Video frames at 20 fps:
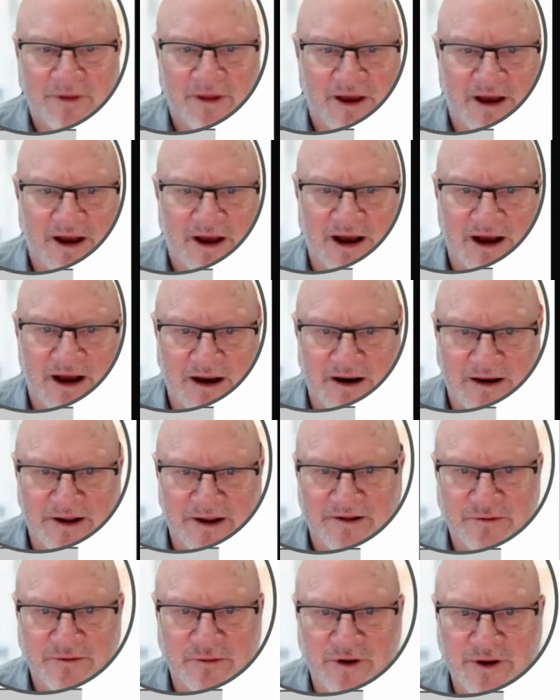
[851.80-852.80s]

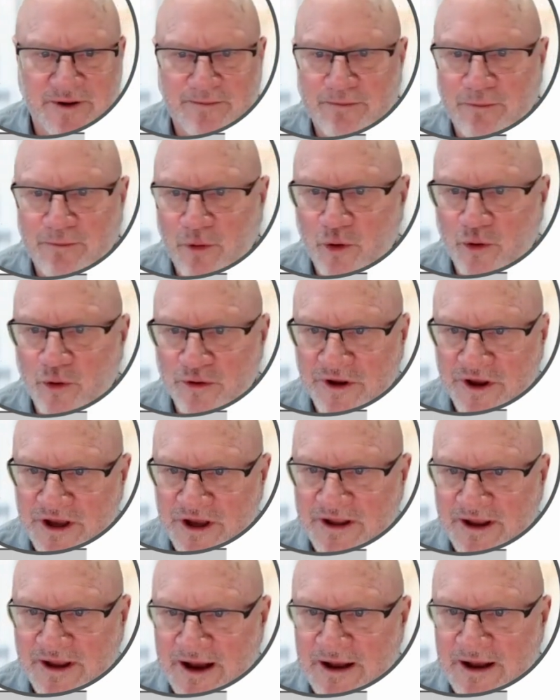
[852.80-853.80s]
let's look in more
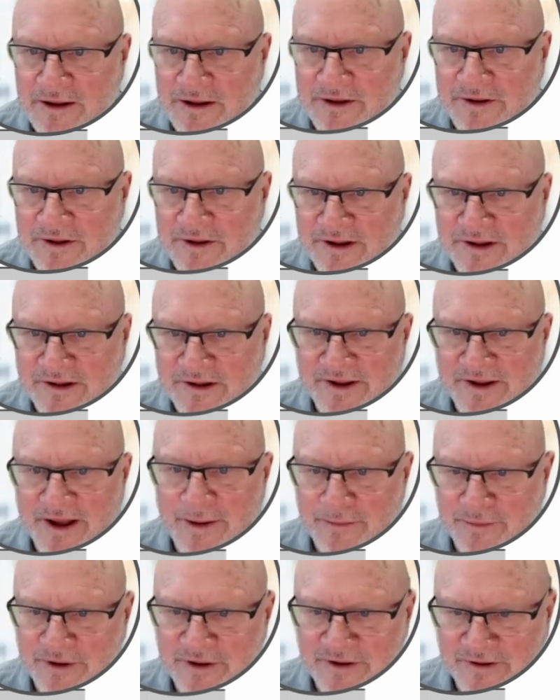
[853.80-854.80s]
detail at these
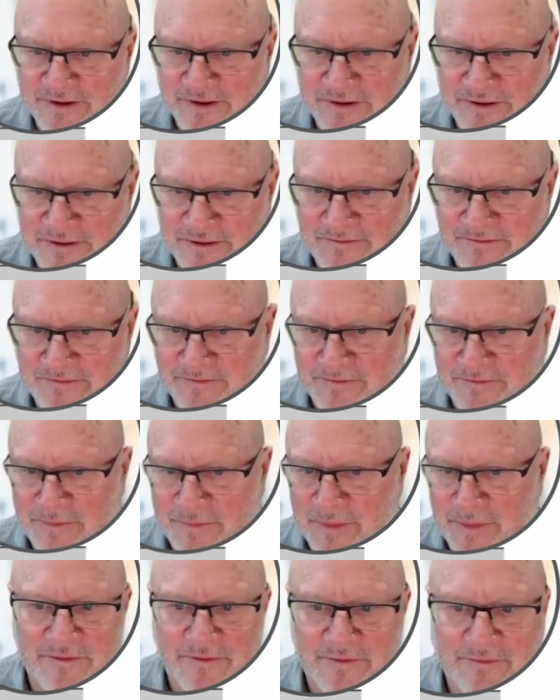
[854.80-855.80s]
numbers.
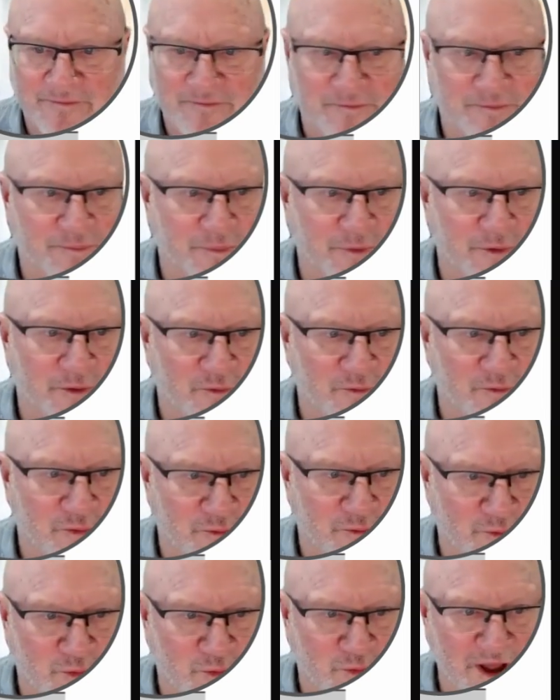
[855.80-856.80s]

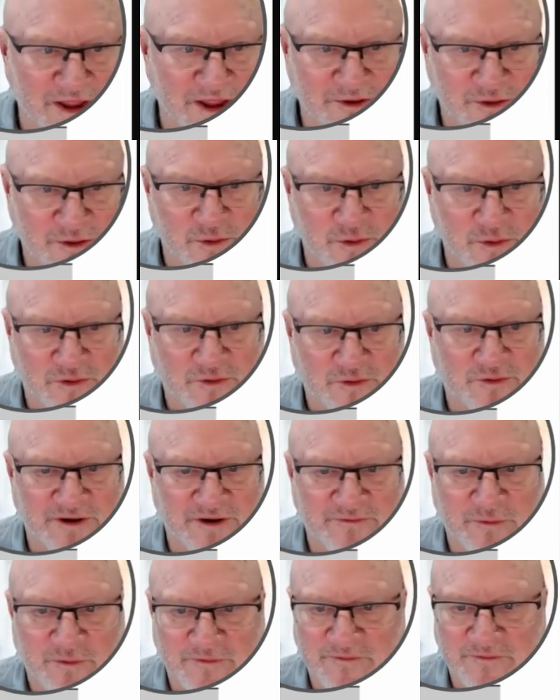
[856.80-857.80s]
Well, 1, 2, 3,
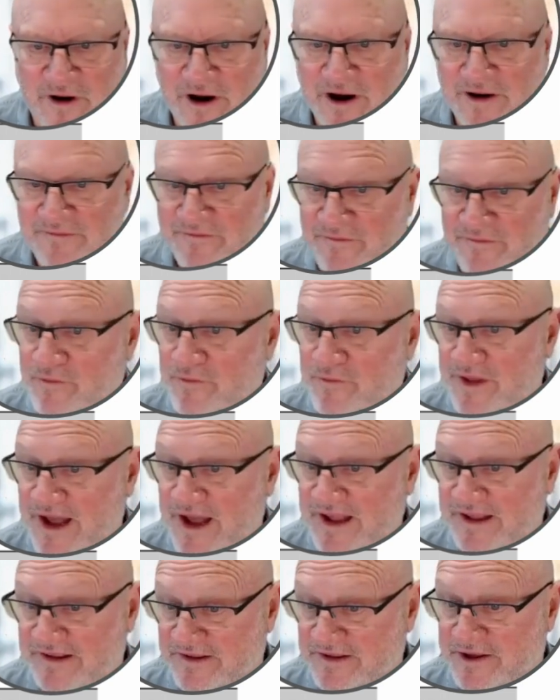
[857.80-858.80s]
4, 5,
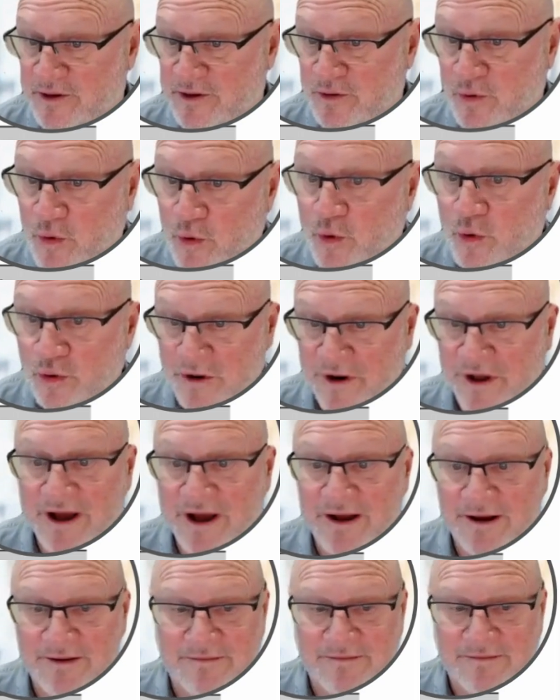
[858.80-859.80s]
that's the
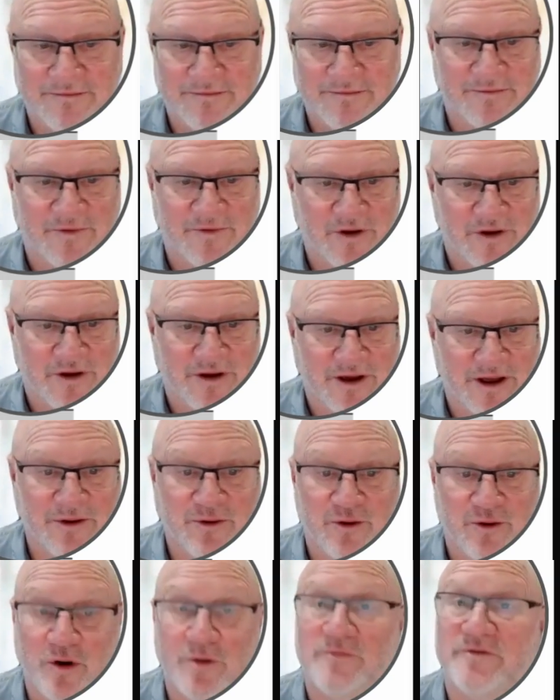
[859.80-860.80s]
order in
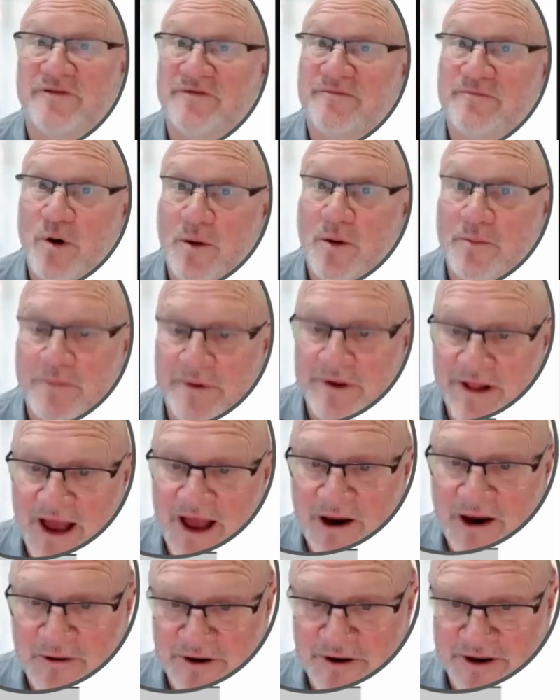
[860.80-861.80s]
terms of
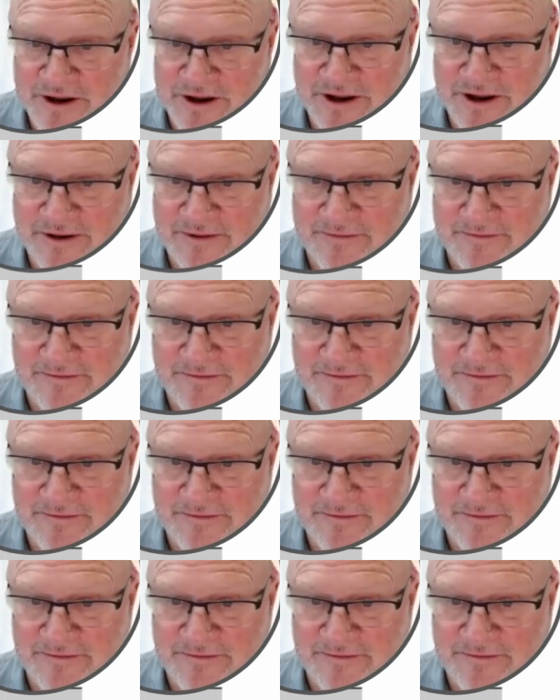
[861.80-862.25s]
popularity.